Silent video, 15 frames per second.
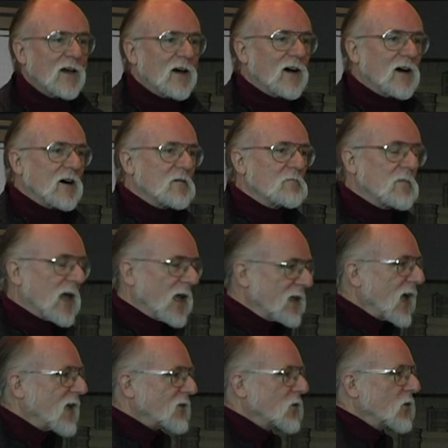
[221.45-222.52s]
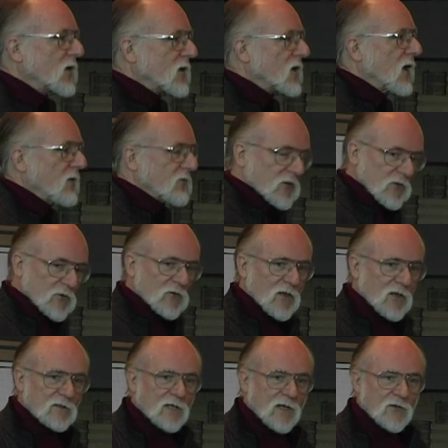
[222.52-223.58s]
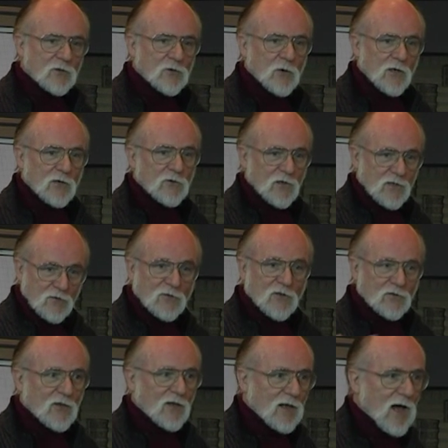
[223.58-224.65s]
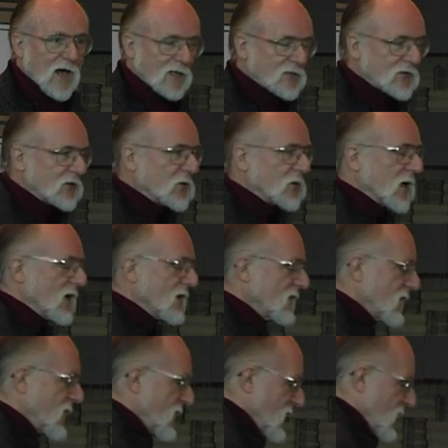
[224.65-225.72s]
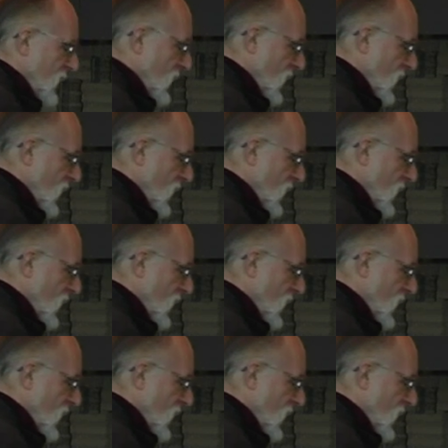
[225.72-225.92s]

Um, and that sort of covers the territory, so it gives us a lot to, uh, a